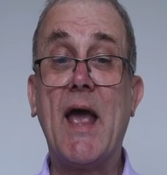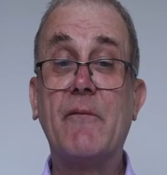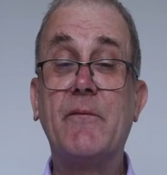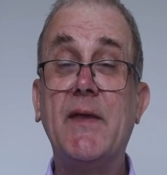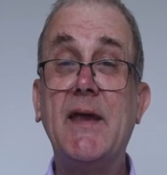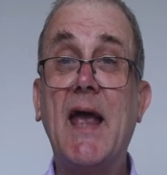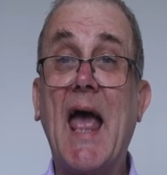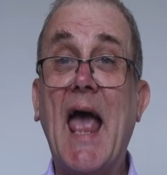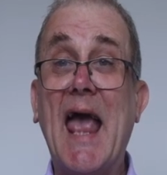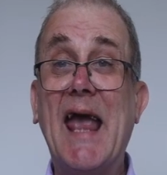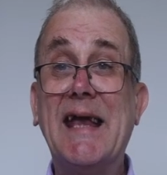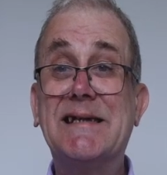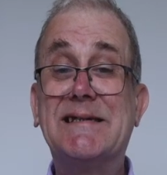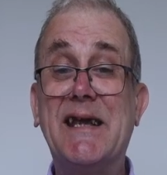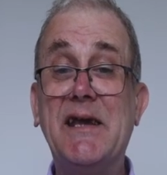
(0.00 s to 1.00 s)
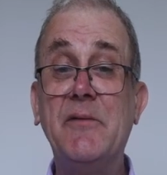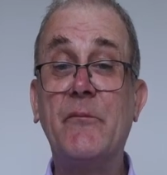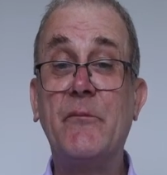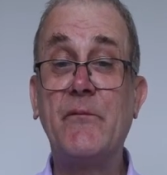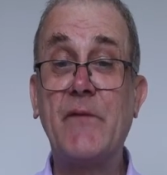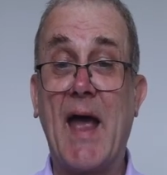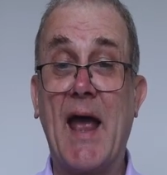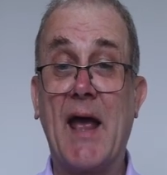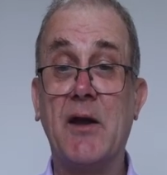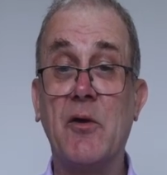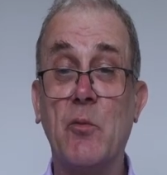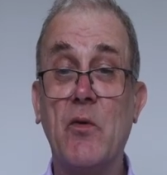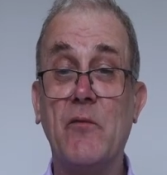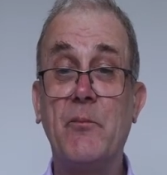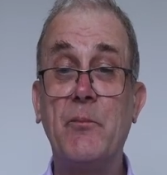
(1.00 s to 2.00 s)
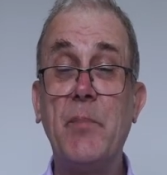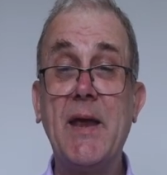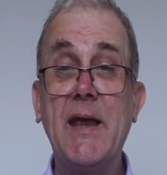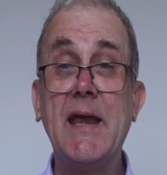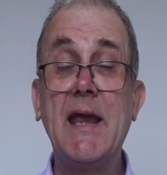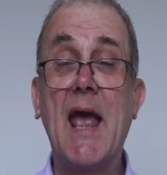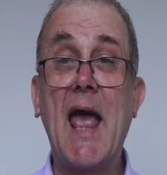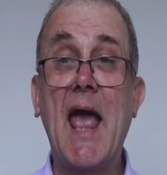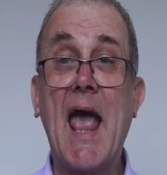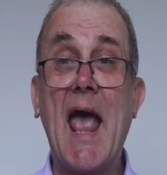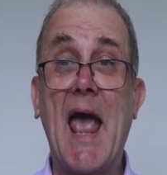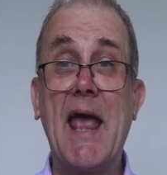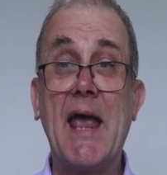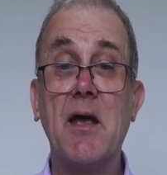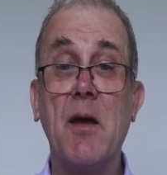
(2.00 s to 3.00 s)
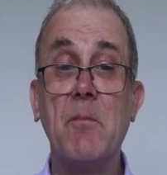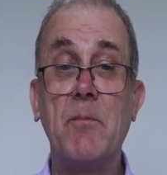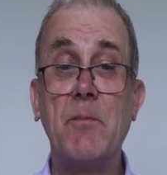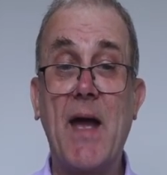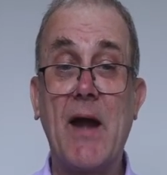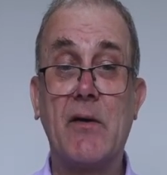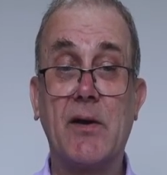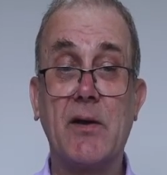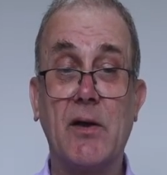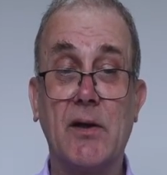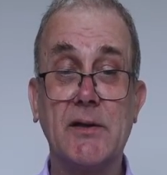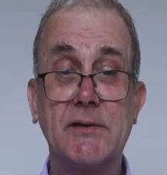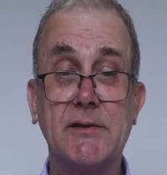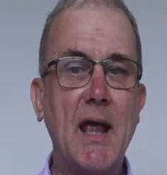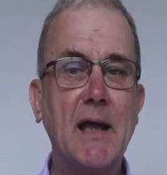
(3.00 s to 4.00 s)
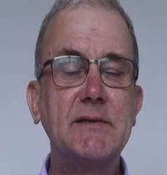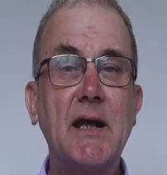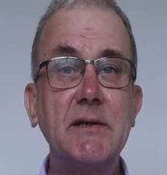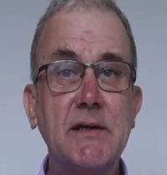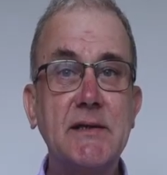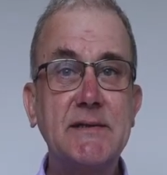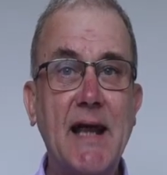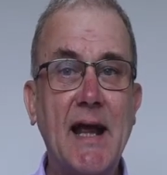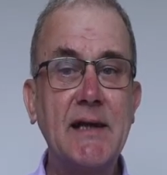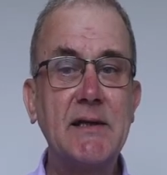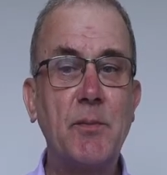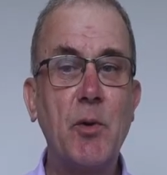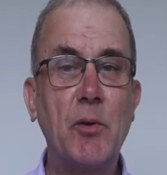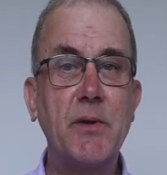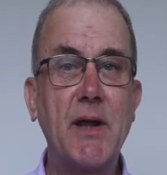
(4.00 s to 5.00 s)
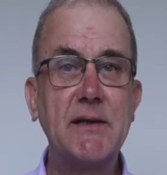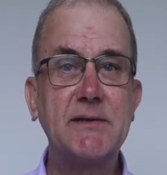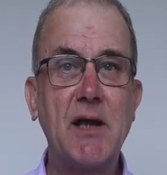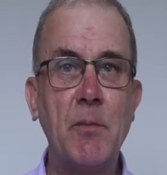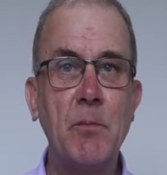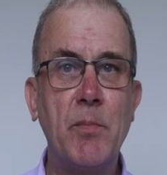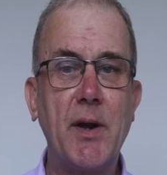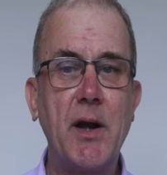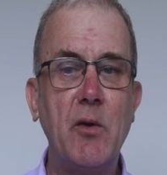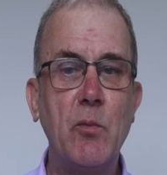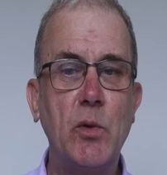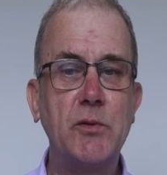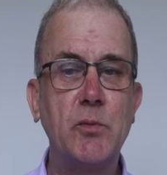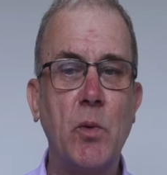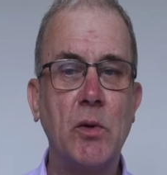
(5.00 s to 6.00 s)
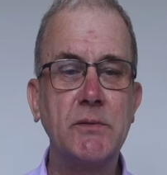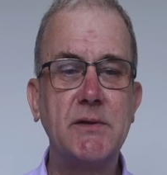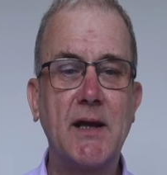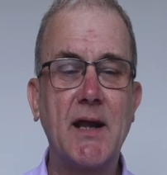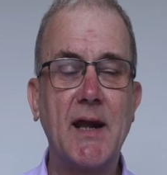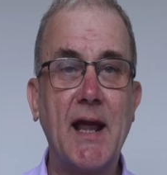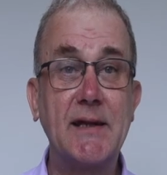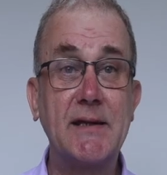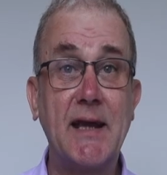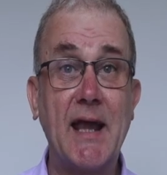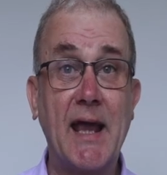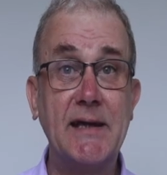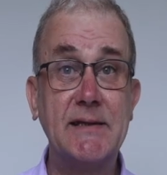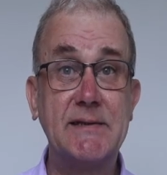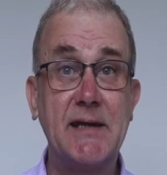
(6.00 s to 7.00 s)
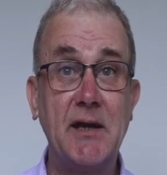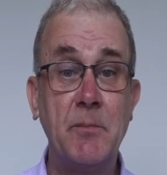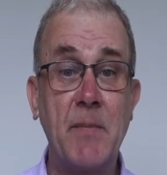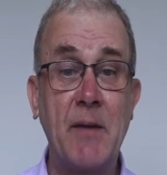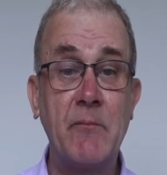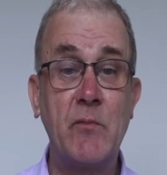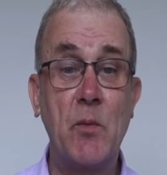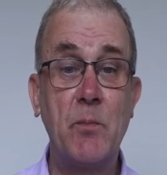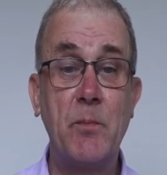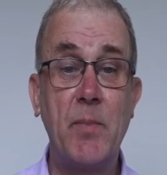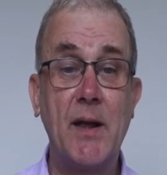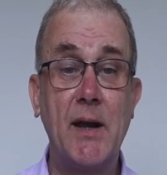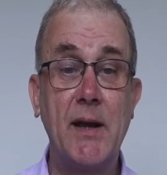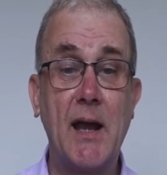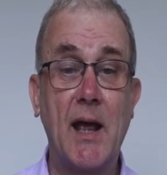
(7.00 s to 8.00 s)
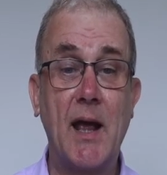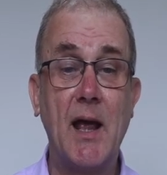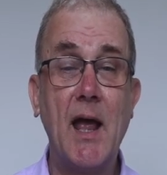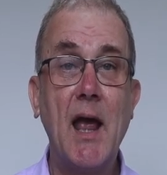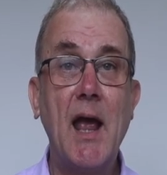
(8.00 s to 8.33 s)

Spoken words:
have the A-Team van with B.A. Barracus. It's understandable that somebody would want to collect the A-Team memorabilia.